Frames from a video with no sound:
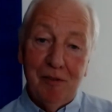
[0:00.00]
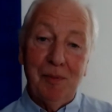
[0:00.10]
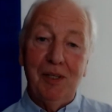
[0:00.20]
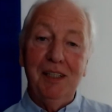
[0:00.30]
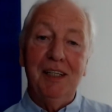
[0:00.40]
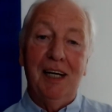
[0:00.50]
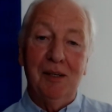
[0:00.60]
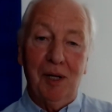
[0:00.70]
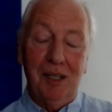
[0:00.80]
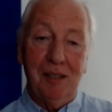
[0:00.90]
everybody,
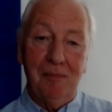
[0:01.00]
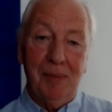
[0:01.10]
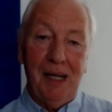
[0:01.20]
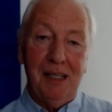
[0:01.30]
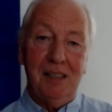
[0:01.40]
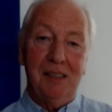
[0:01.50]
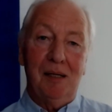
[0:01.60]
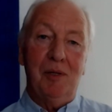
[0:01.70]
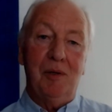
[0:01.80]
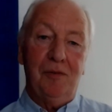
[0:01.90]
and welcome back to
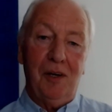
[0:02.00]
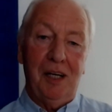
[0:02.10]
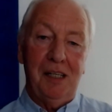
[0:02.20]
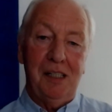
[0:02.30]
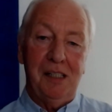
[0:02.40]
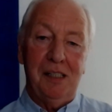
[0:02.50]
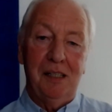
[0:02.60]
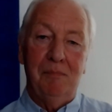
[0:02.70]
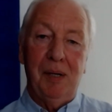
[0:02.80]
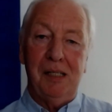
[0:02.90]

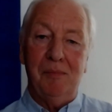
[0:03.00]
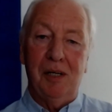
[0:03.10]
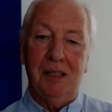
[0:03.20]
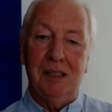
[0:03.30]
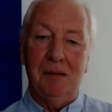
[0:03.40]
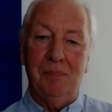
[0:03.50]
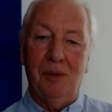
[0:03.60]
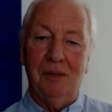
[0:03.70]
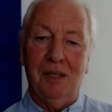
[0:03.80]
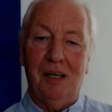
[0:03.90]
WFA's Better Marketing
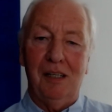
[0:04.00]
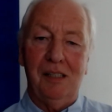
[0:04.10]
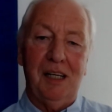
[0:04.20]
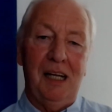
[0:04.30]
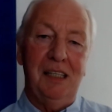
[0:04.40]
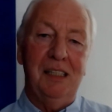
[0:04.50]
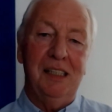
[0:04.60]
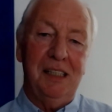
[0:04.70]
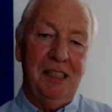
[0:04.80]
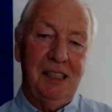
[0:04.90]
Podcast. And
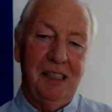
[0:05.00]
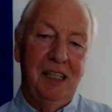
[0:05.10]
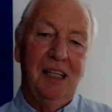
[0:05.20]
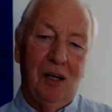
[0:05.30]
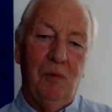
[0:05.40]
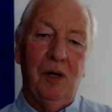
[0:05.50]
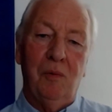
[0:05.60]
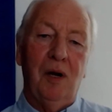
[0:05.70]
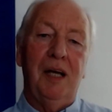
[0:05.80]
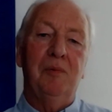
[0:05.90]
indeed, what a
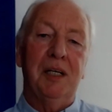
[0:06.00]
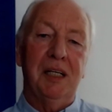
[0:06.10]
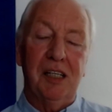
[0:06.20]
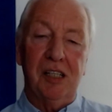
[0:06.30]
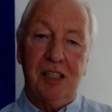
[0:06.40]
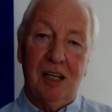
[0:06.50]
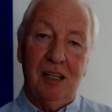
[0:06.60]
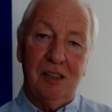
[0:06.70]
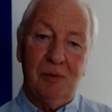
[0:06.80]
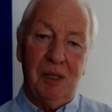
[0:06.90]
way we're going to
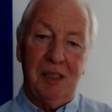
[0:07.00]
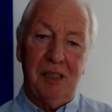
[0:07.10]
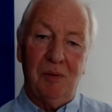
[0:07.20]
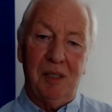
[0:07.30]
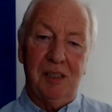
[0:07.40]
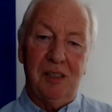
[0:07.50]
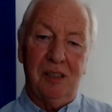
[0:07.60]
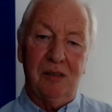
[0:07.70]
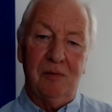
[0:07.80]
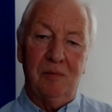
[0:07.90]
start
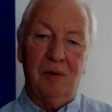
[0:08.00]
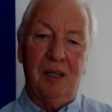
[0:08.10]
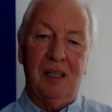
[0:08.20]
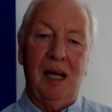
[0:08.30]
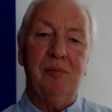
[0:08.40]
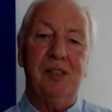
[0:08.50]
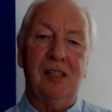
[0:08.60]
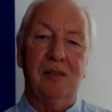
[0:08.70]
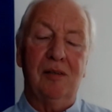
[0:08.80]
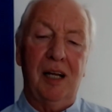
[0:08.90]
2022 with one of the
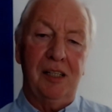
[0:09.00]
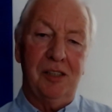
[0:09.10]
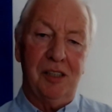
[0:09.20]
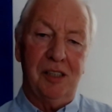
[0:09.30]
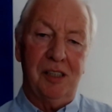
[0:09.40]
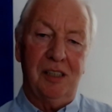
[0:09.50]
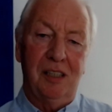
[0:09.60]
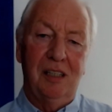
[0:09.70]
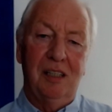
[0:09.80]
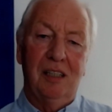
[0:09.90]
absolute
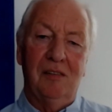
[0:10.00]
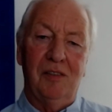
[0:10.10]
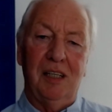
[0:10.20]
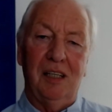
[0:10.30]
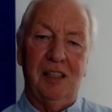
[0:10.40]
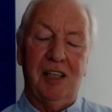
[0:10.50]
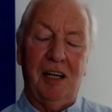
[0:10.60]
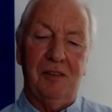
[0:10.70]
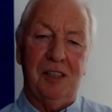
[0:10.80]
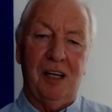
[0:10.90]
legends of the English
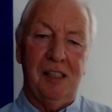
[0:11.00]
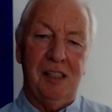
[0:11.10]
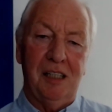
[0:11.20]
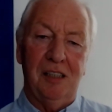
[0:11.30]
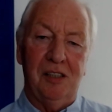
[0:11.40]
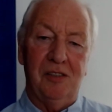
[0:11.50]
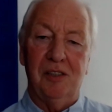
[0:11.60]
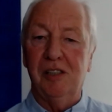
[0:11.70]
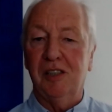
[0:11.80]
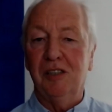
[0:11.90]
advertising
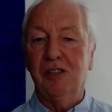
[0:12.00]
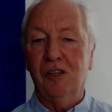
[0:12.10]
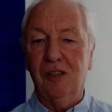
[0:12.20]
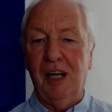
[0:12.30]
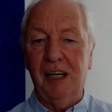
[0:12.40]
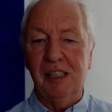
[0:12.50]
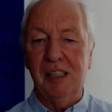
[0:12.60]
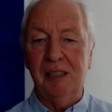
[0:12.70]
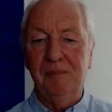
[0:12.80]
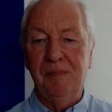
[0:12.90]
industry, Sir John
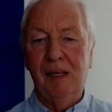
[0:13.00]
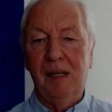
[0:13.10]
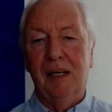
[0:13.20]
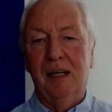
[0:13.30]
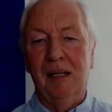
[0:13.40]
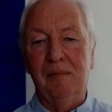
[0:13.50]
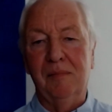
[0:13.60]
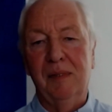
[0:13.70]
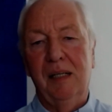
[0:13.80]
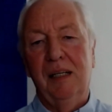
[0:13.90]
Hegarty.
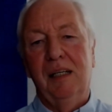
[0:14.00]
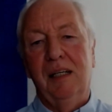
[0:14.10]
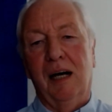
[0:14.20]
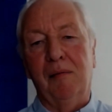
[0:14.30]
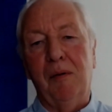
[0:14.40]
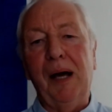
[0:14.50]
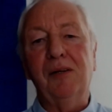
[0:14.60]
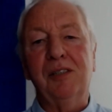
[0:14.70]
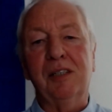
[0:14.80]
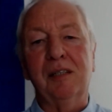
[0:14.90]
I'm
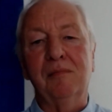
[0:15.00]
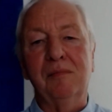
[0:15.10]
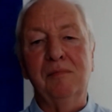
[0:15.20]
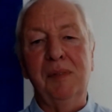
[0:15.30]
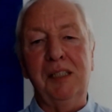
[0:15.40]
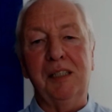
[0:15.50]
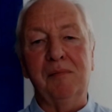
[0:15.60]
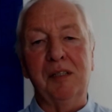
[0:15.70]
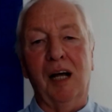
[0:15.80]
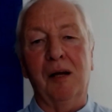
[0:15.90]
about to meet
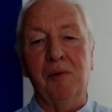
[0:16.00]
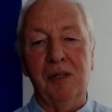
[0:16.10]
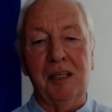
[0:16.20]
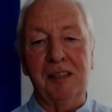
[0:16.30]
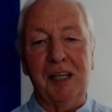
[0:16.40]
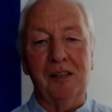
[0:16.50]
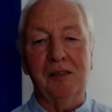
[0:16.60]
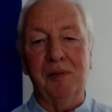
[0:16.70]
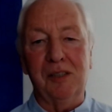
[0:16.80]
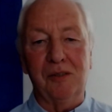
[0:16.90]
him, and I will
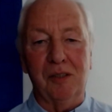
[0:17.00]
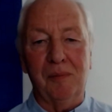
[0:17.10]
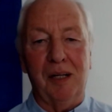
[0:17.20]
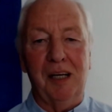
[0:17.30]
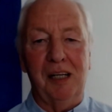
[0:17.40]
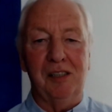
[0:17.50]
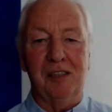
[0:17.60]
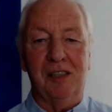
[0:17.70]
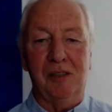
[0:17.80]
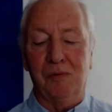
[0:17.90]
undoubtedly talk about the
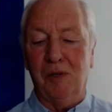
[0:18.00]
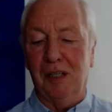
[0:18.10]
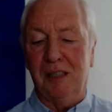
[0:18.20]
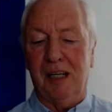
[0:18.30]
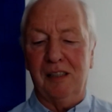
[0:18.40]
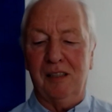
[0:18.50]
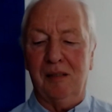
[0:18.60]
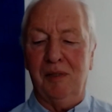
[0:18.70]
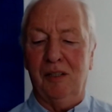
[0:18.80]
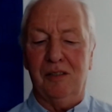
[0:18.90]
agency he's worked at, so
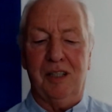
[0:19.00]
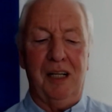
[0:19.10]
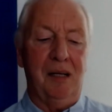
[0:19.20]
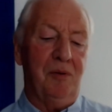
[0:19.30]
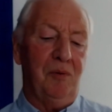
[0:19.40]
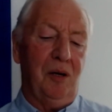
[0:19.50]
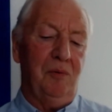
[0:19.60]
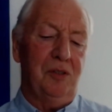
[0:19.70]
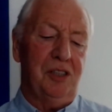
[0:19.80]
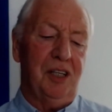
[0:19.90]
let me not say that. But what I
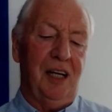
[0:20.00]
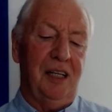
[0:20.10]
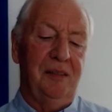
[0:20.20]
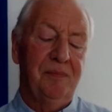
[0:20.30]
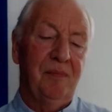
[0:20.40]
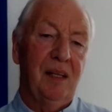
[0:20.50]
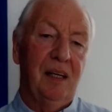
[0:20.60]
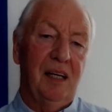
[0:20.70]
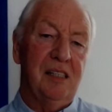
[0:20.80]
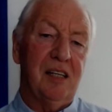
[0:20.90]
would say
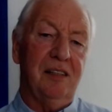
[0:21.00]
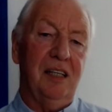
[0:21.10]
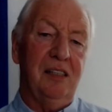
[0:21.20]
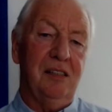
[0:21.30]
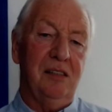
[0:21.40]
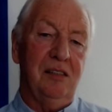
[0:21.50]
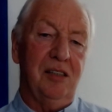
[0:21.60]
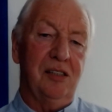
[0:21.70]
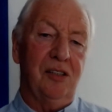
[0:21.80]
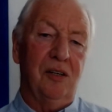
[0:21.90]
is I think
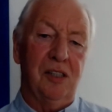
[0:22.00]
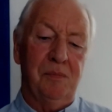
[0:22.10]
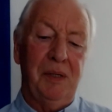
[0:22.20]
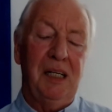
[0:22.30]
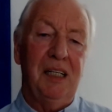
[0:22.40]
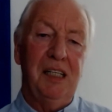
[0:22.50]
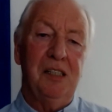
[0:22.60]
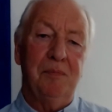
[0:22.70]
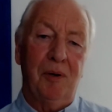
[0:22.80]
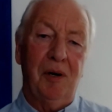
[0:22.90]
Sir John has been an
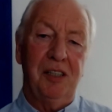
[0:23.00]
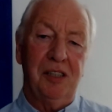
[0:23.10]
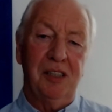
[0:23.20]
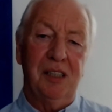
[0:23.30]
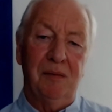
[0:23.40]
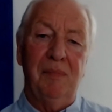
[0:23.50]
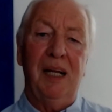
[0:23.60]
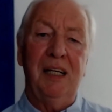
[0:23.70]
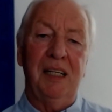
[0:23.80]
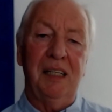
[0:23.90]
inspiration to
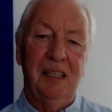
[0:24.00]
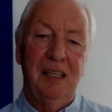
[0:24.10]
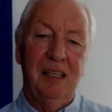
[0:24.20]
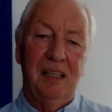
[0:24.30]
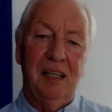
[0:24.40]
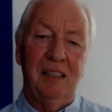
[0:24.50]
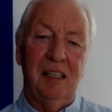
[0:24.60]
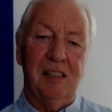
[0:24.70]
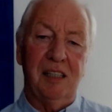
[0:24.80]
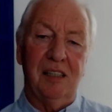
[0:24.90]
many in
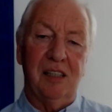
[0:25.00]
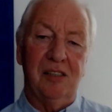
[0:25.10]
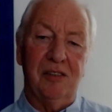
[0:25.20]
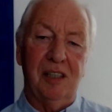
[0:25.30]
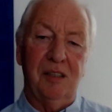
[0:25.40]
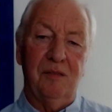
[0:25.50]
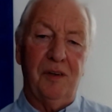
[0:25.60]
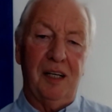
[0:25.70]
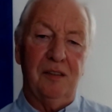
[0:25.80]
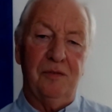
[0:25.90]
this industry. And in
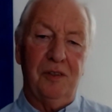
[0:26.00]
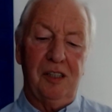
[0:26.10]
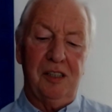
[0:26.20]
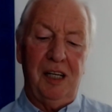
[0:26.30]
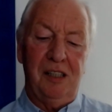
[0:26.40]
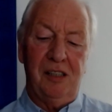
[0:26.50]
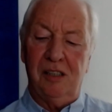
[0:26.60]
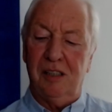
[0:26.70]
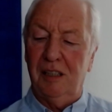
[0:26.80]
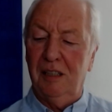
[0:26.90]
fact, the first
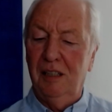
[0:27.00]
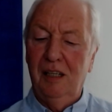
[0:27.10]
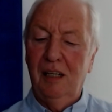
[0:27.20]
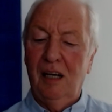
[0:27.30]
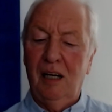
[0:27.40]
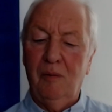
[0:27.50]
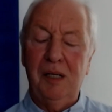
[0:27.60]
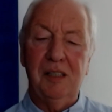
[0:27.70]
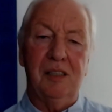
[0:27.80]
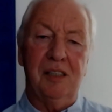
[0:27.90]
agency I
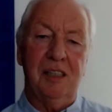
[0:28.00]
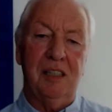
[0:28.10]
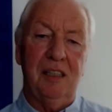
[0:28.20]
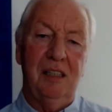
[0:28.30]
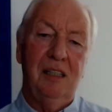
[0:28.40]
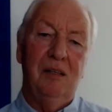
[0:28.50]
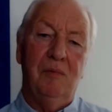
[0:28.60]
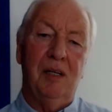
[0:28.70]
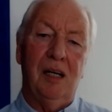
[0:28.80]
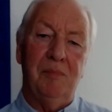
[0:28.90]
went to see
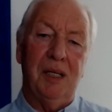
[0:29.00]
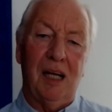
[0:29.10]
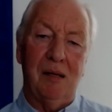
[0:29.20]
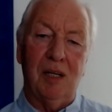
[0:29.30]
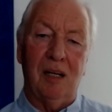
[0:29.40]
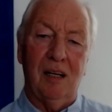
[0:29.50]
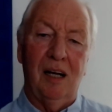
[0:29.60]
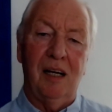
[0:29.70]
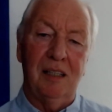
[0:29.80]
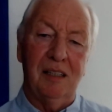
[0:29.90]
when I became a
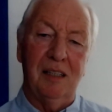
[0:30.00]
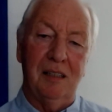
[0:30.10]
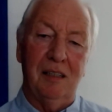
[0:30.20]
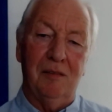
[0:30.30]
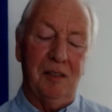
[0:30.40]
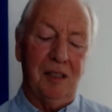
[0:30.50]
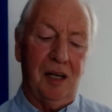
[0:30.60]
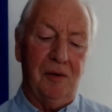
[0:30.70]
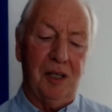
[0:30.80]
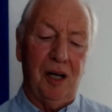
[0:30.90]
client at the
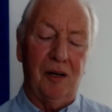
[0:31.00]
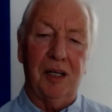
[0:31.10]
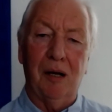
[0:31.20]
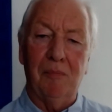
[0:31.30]
Coca-Cola